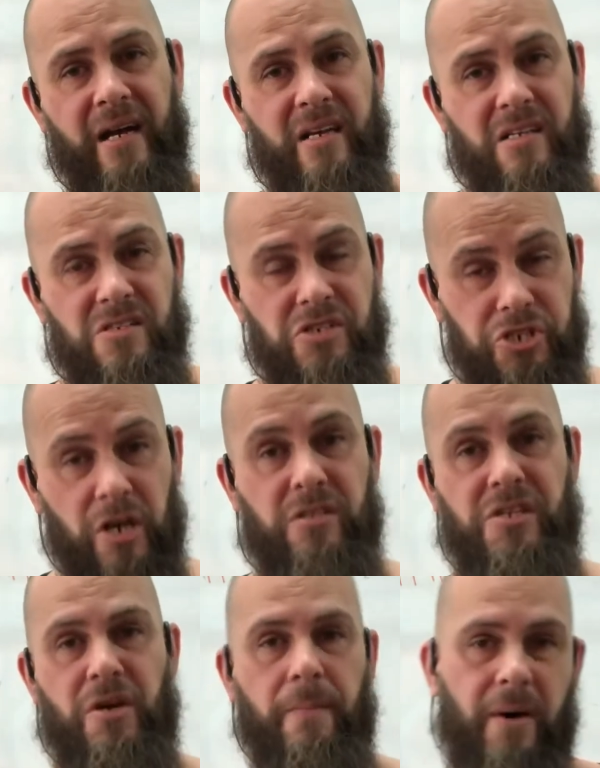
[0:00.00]
shock
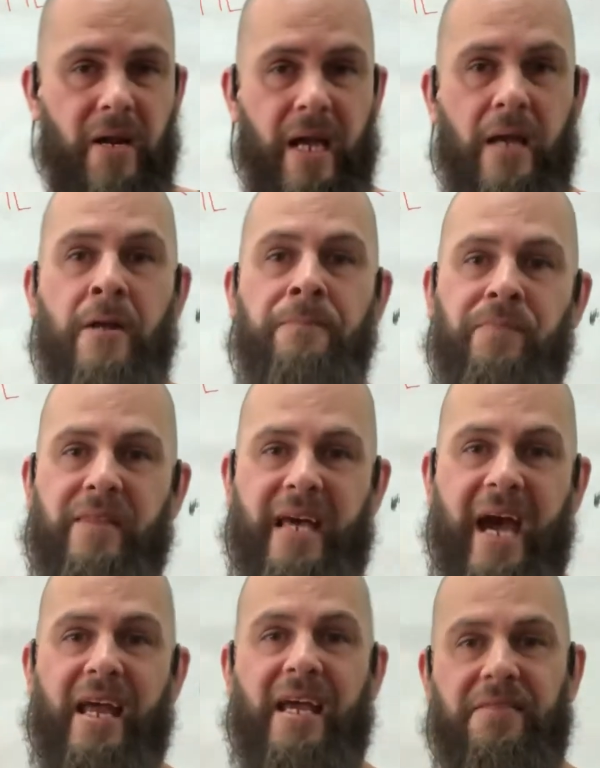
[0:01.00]
to your body
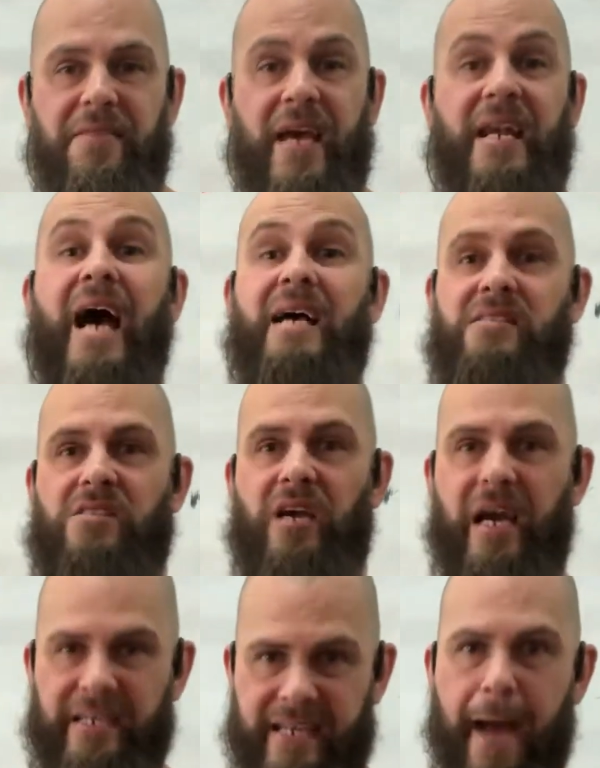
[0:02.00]
that it then has
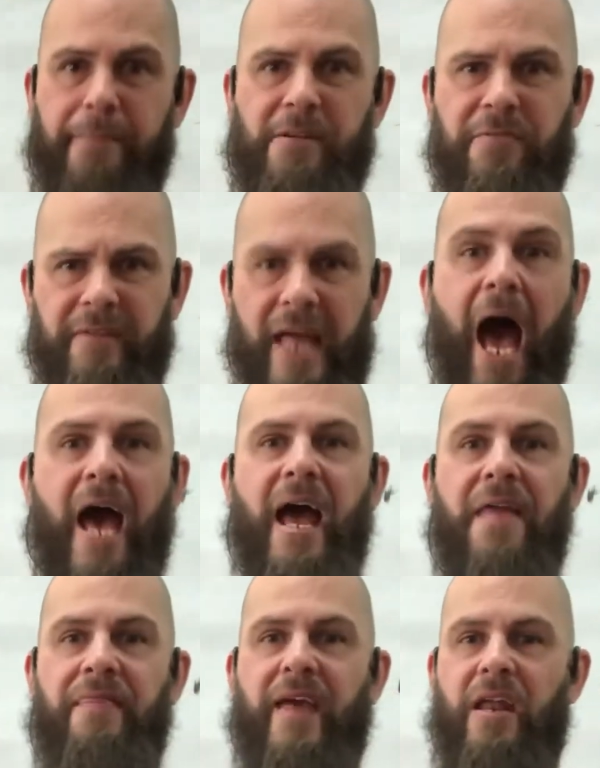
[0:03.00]
to adapt for that.
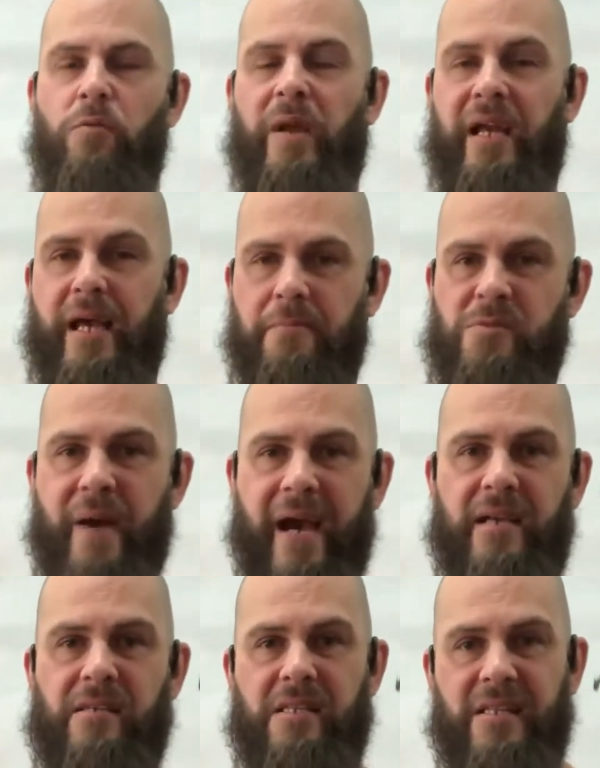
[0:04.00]
And then when it comes back
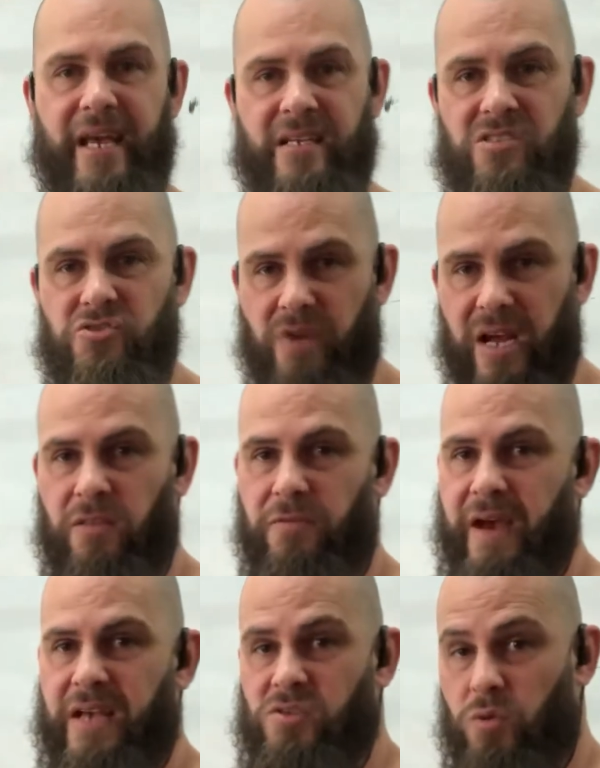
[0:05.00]
into the next strength
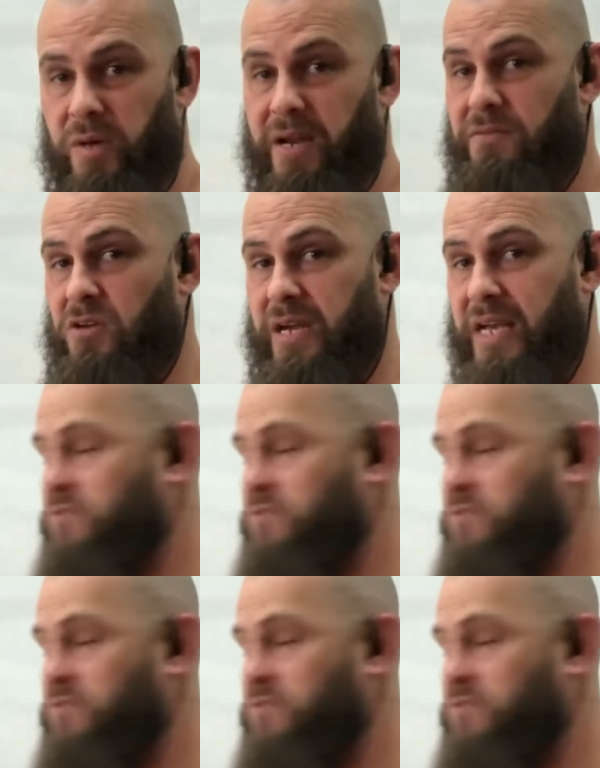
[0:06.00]
phase, or whatever your next